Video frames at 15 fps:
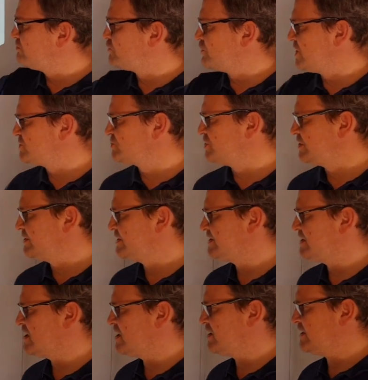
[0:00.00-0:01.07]
pressure
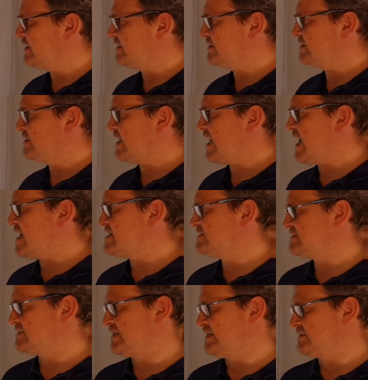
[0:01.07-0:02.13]
here in
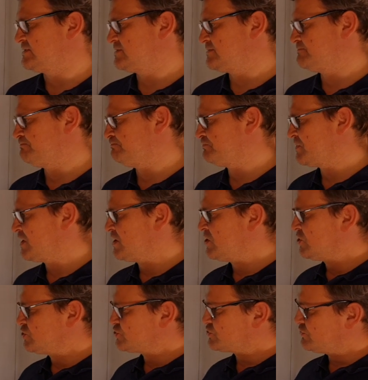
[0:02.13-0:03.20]
Iceland.
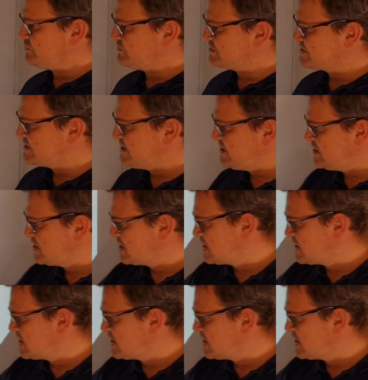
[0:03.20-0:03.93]
So you see